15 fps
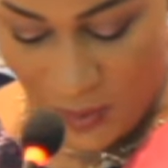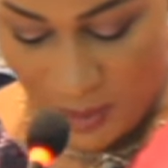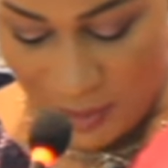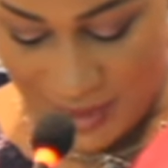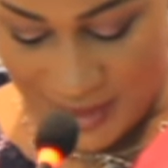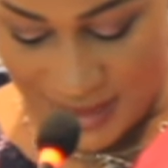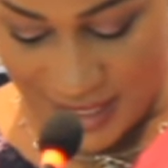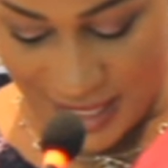We
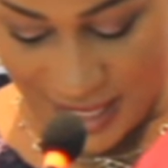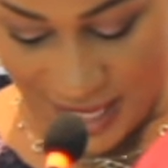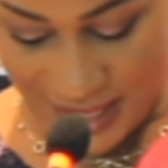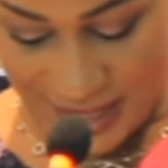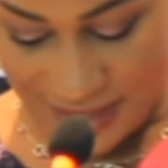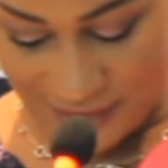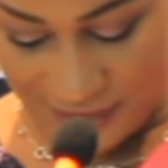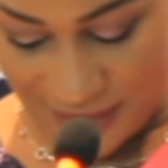must take
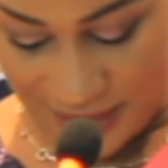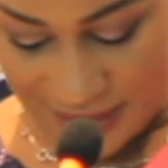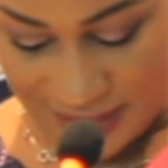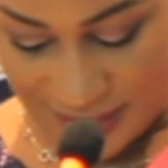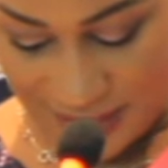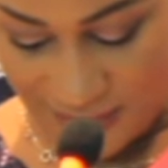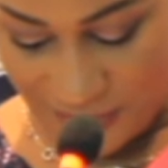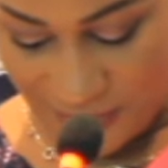active
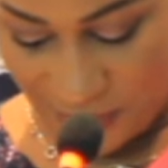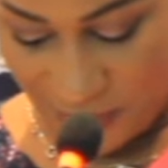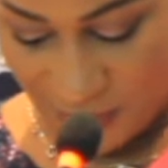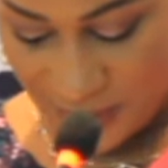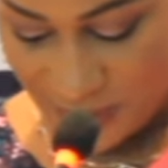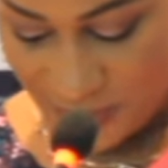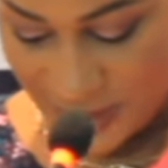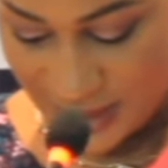lessons from
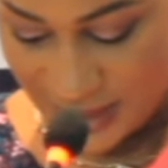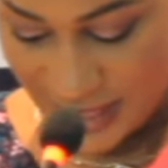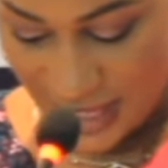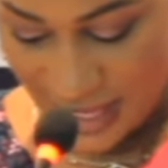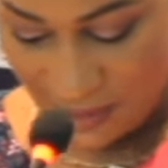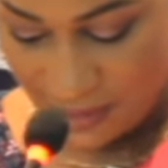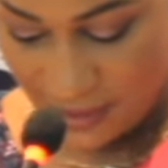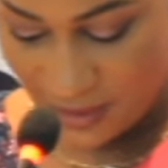what we see
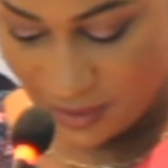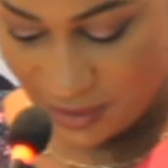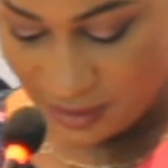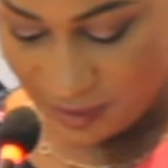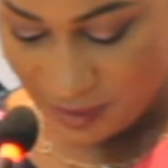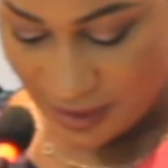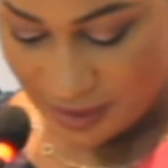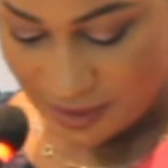happening
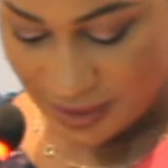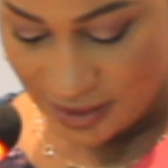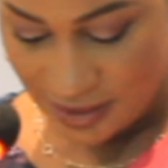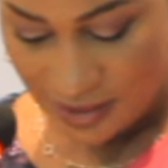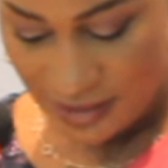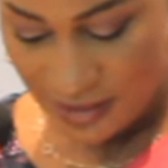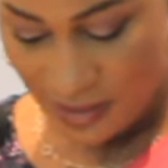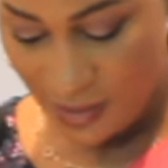all around us,